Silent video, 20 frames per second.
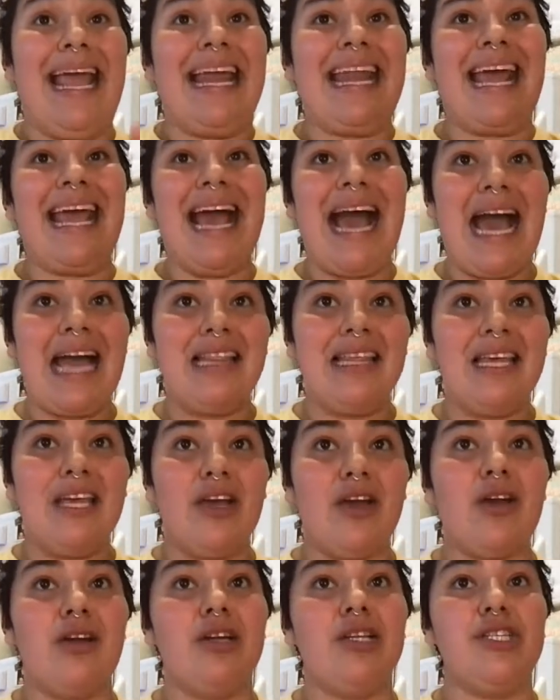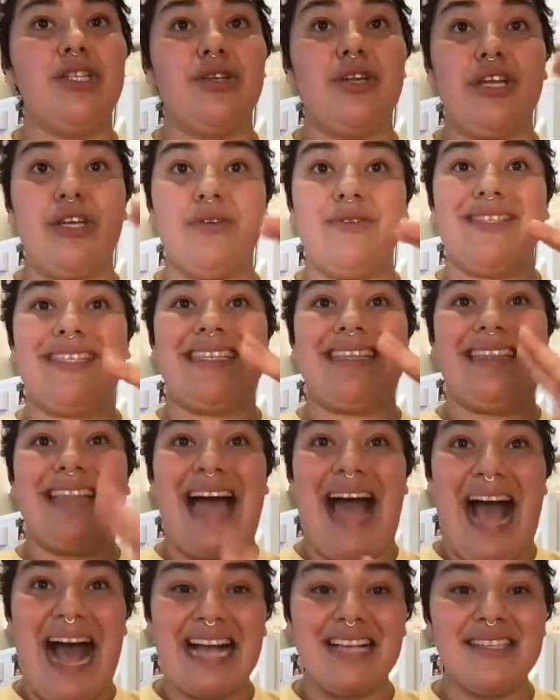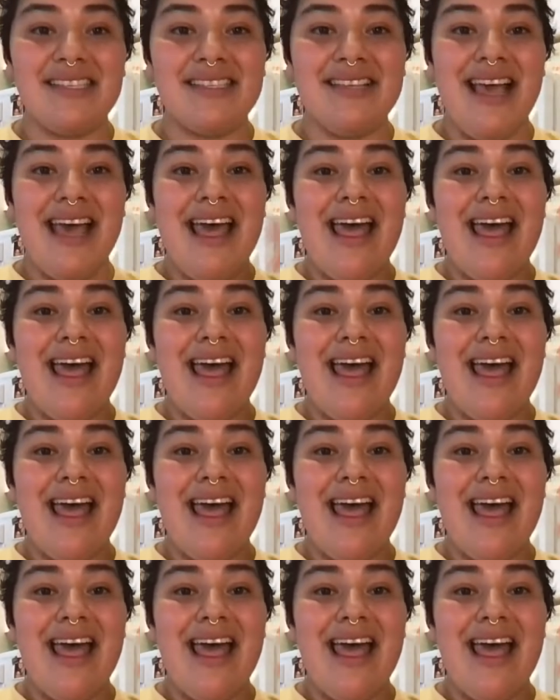and I highly encourage you to use glass.